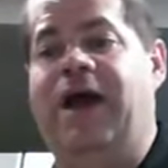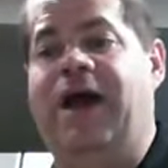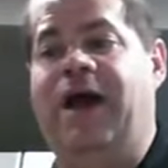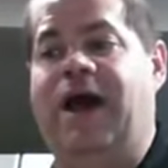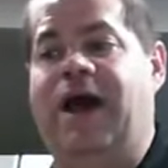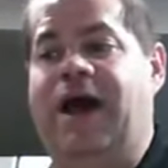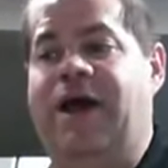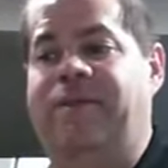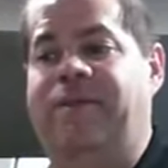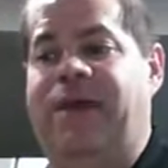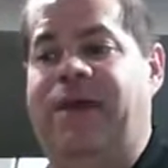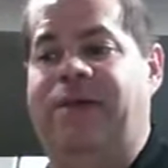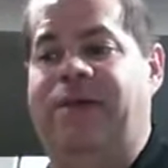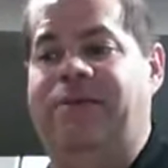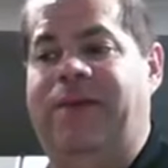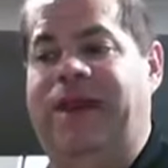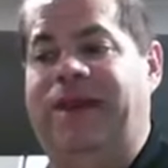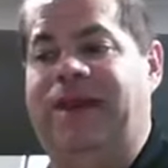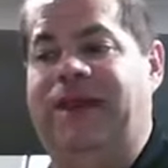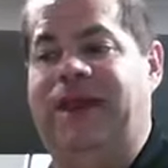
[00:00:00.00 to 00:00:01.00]
um,
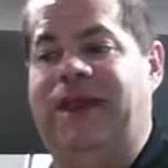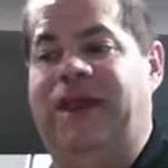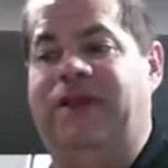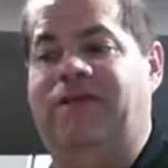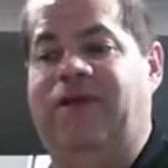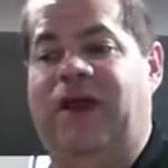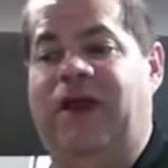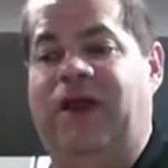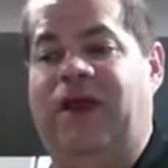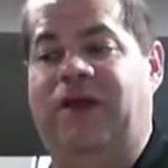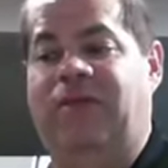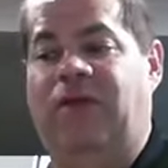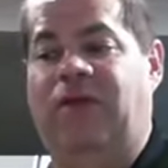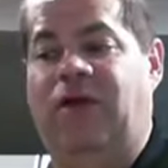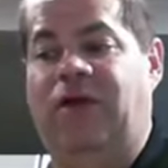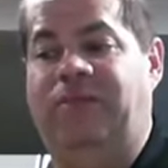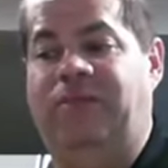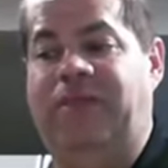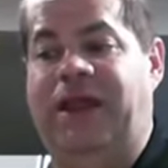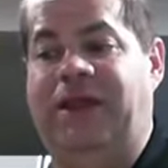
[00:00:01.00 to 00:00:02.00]
and make that
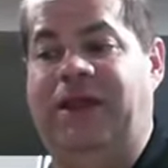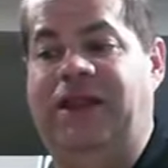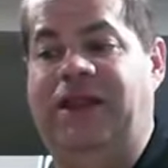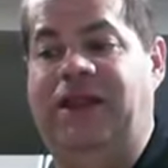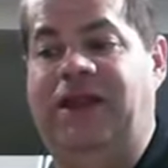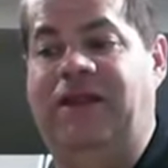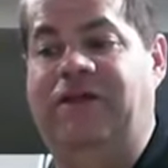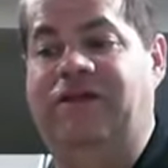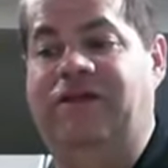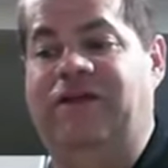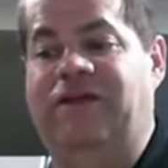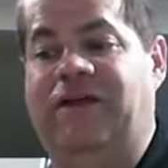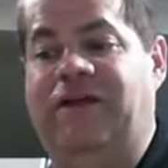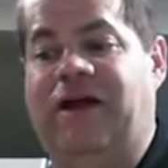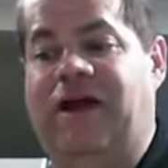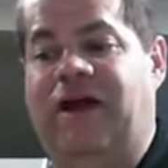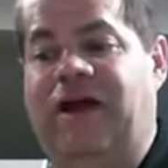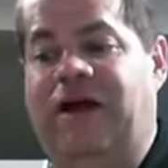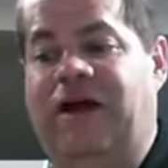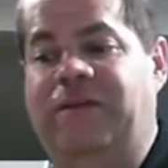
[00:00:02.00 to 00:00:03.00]
available and make these
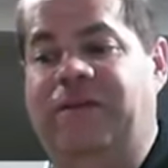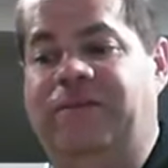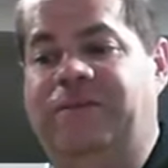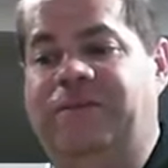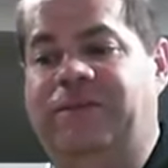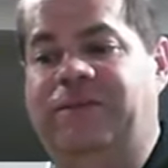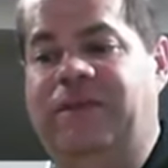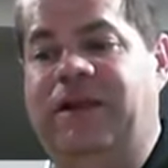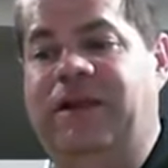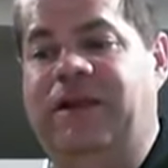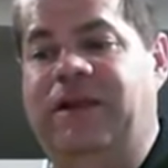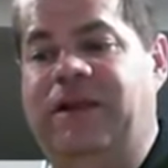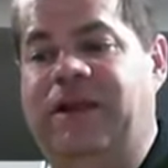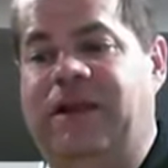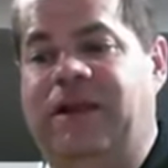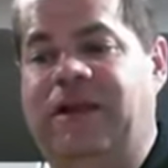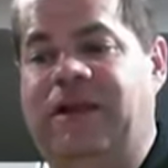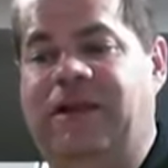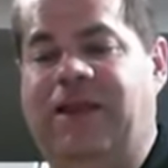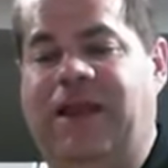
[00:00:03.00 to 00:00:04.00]
um,
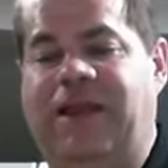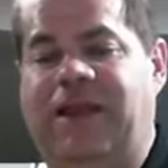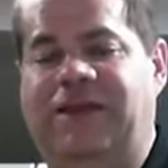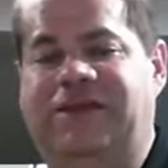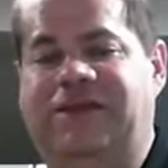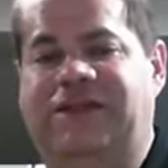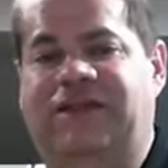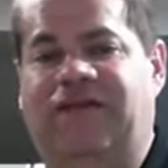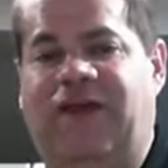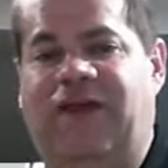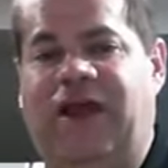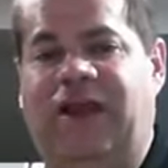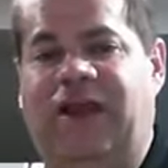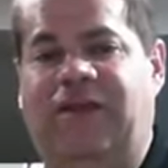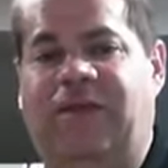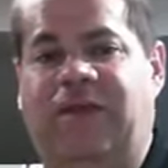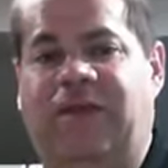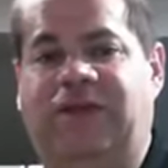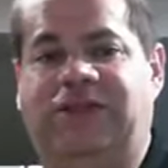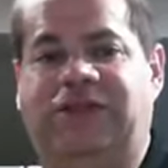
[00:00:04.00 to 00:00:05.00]
links
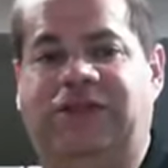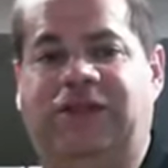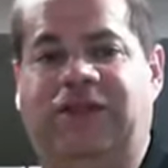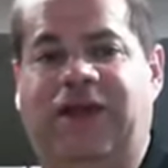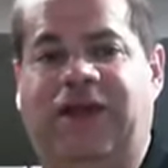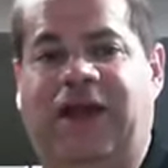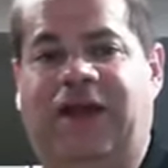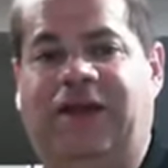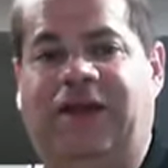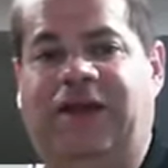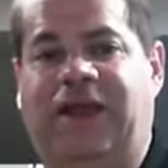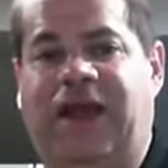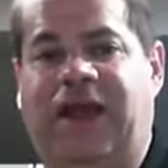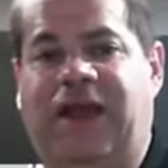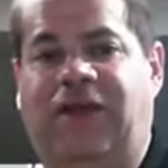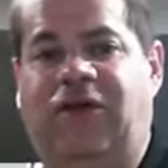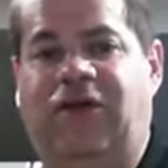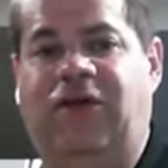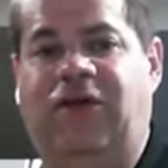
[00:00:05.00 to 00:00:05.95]
available so that they